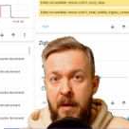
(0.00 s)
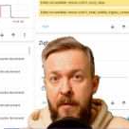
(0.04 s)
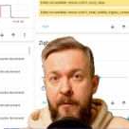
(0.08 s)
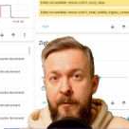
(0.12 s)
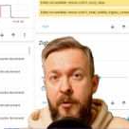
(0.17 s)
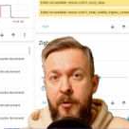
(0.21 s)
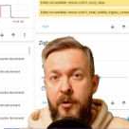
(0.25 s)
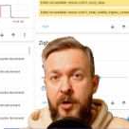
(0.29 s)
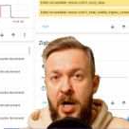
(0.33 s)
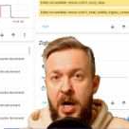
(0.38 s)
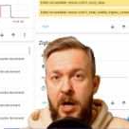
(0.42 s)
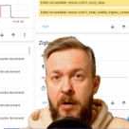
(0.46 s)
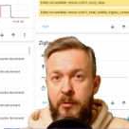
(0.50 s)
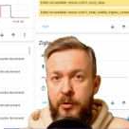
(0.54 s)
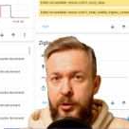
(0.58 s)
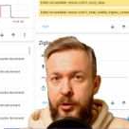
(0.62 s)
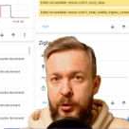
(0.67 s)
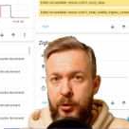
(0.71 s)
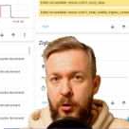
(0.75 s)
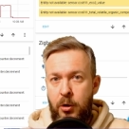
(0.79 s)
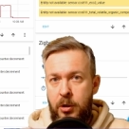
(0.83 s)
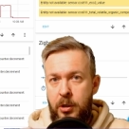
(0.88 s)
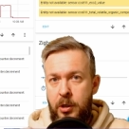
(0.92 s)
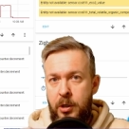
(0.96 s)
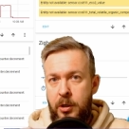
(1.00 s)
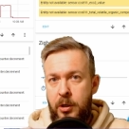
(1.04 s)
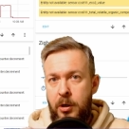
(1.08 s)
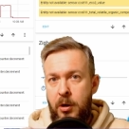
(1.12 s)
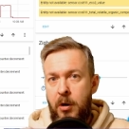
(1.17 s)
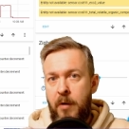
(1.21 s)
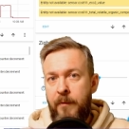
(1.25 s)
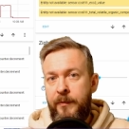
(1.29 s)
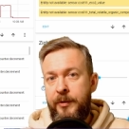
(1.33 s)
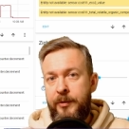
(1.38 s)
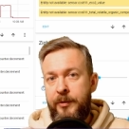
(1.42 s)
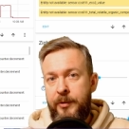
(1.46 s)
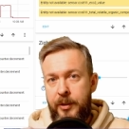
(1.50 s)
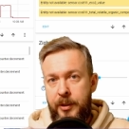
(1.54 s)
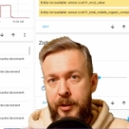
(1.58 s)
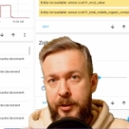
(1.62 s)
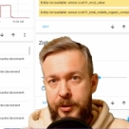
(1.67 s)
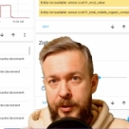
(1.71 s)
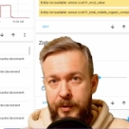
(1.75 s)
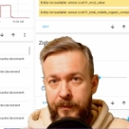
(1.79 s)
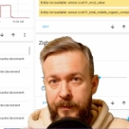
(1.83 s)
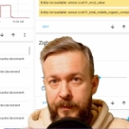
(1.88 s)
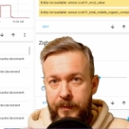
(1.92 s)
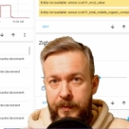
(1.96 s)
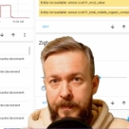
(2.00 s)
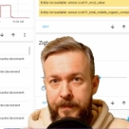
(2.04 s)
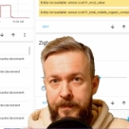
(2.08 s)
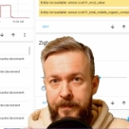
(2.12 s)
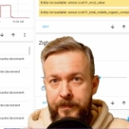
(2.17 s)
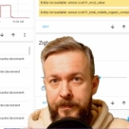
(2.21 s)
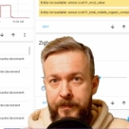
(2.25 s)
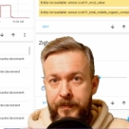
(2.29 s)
for our stock of detergent.